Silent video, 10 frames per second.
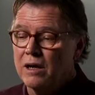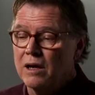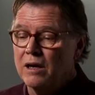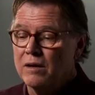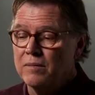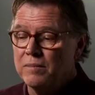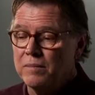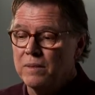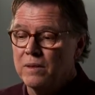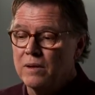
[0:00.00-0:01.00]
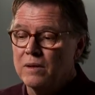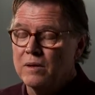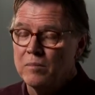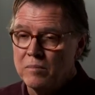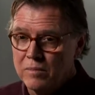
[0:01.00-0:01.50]

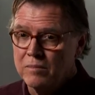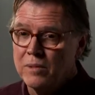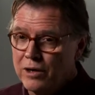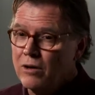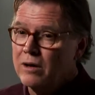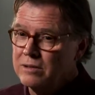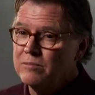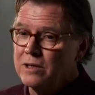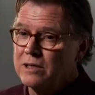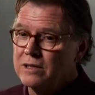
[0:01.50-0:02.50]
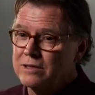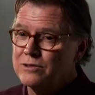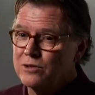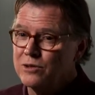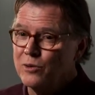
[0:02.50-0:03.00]
My yard really
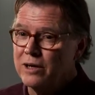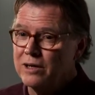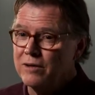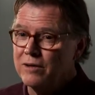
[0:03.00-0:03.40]
does look great.